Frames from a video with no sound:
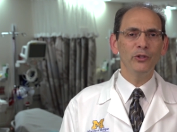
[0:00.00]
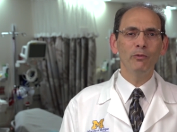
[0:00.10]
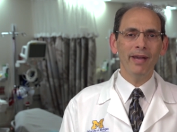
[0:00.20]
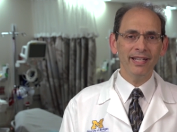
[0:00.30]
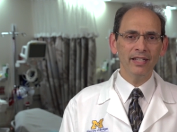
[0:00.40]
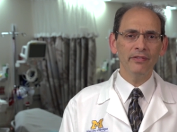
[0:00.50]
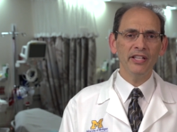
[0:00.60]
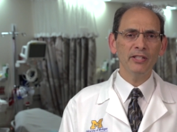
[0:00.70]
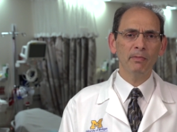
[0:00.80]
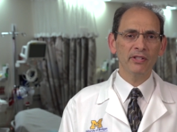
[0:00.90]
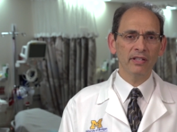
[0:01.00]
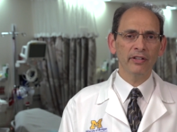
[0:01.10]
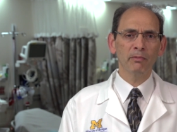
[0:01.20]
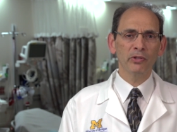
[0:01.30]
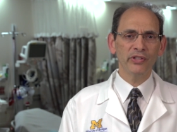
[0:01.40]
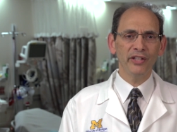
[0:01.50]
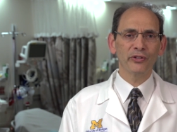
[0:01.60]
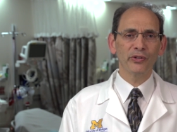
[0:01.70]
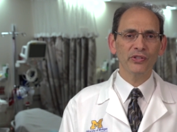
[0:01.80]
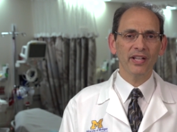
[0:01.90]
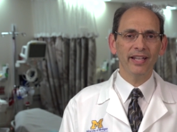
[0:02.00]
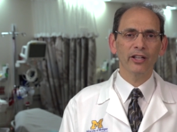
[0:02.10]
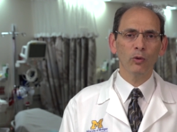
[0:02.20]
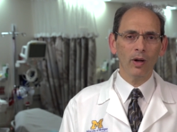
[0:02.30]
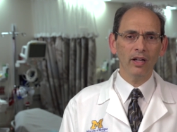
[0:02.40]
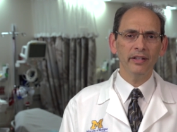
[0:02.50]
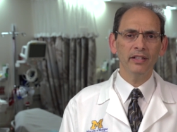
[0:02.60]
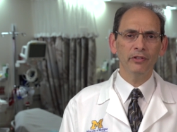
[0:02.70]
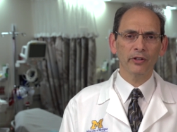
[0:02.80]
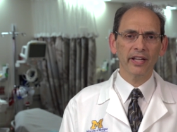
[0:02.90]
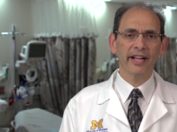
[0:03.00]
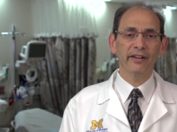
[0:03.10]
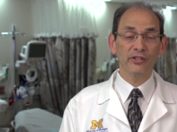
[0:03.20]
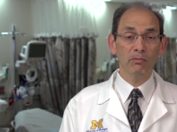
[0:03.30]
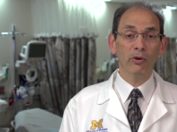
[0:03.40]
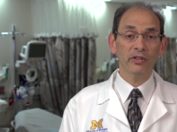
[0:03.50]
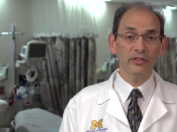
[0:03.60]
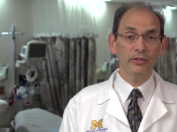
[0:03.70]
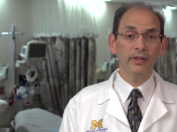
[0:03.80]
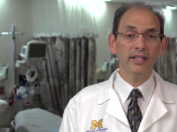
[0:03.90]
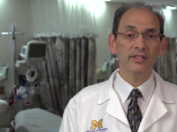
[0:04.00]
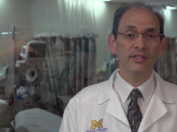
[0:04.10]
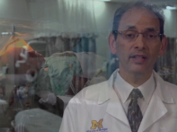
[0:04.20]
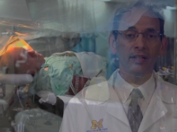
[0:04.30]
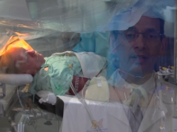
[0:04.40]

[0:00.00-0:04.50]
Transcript: we do many of these specific procedures and the quality of your care is important to us.